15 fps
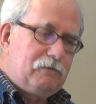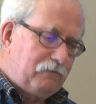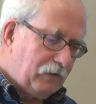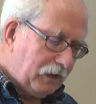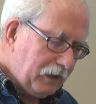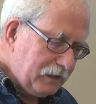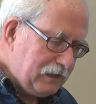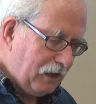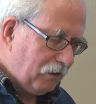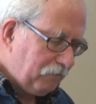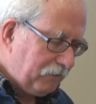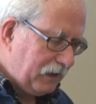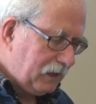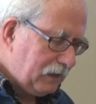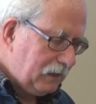
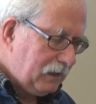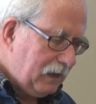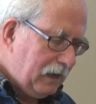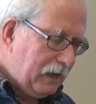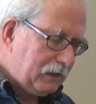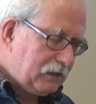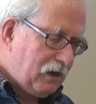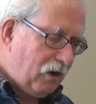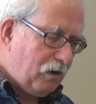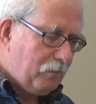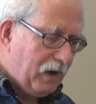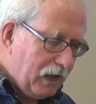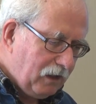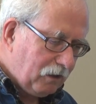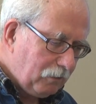Philadelphia and
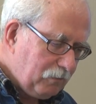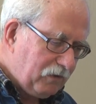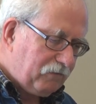Carmel